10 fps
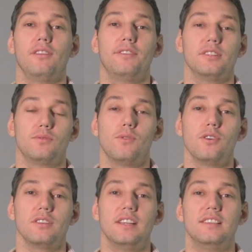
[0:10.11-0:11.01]
effects
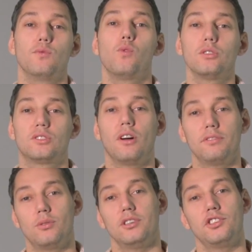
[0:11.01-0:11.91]
world is, what
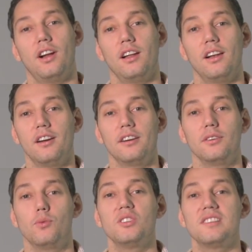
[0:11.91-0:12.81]
software shall I
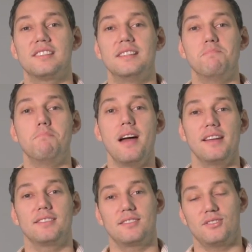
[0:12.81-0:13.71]
learn? What is the
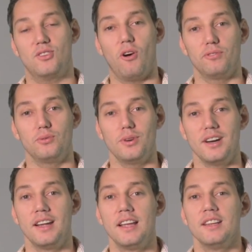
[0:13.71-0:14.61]
best
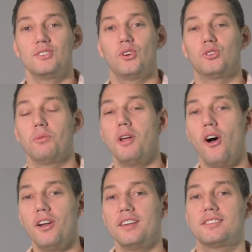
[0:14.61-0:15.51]
software? So to be
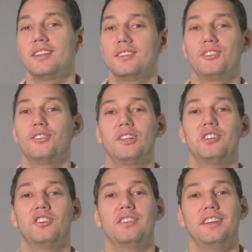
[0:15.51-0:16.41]
honest, there is no
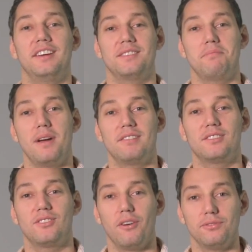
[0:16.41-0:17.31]
such a thing as a
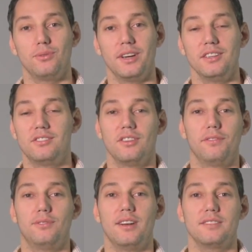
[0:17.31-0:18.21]
best software. Each
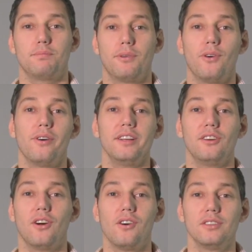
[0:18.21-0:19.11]
software has pros
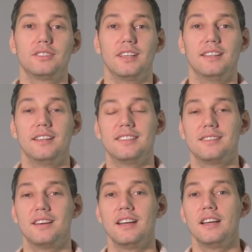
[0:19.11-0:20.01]
and cons, and
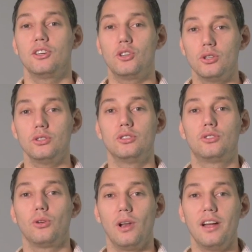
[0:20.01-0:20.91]
is
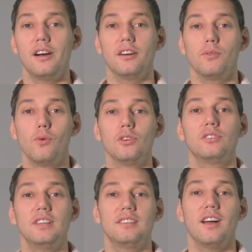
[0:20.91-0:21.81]
good to learn
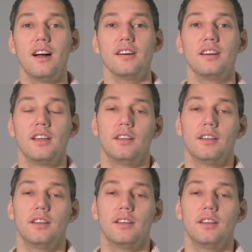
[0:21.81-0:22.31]
what these are,